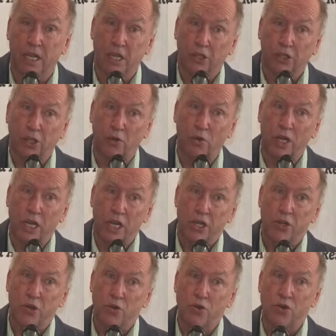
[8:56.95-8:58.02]
So
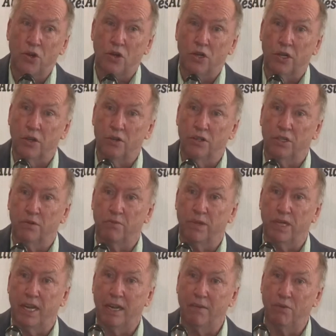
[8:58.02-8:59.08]
you're not going to
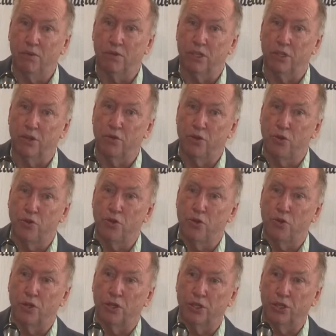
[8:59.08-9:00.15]
be able to, you
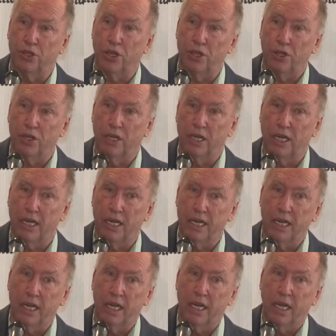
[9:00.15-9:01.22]
can certainly
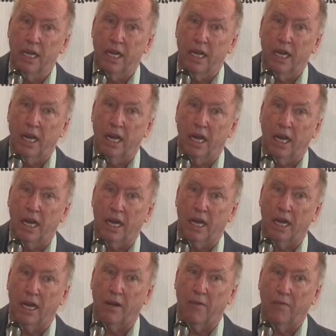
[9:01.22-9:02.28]

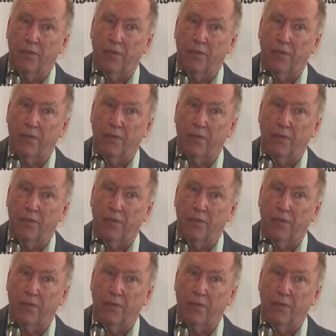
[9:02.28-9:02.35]
go